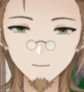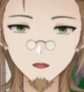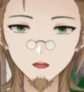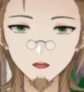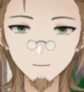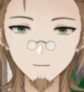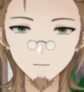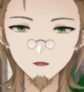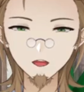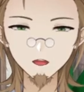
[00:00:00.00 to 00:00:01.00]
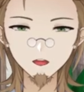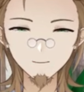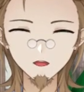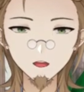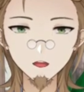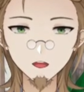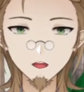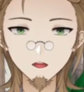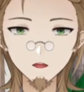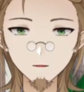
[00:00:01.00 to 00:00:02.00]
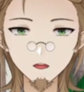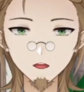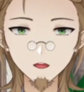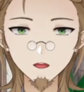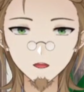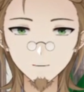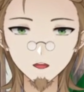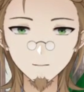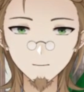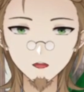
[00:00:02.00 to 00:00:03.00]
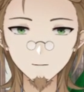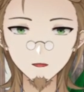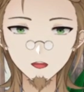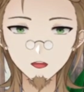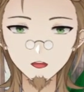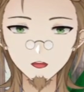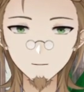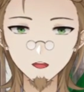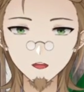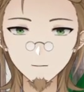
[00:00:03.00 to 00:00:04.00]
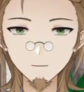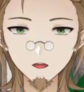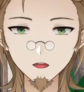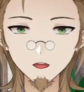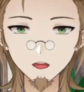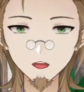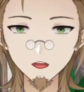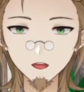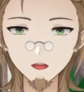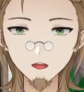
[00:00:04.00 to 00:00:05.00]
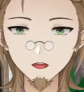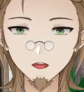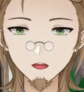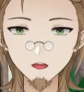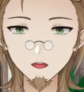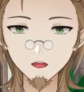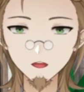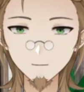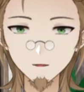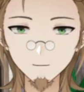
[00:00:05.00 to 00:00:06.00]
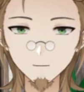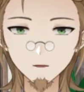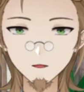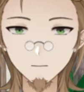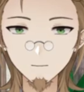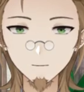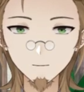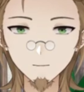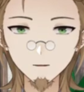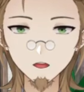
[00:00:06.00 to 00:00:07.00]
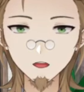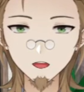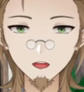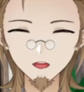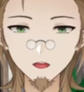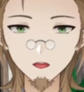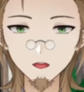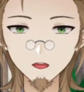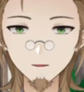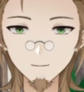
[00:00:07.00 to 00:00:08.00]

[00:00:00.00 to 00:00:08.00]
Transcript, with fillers: uh what is it? Shikimori is not just cute. Spy Family, Summertime Rendering, a couple of Cuckoos, and uh,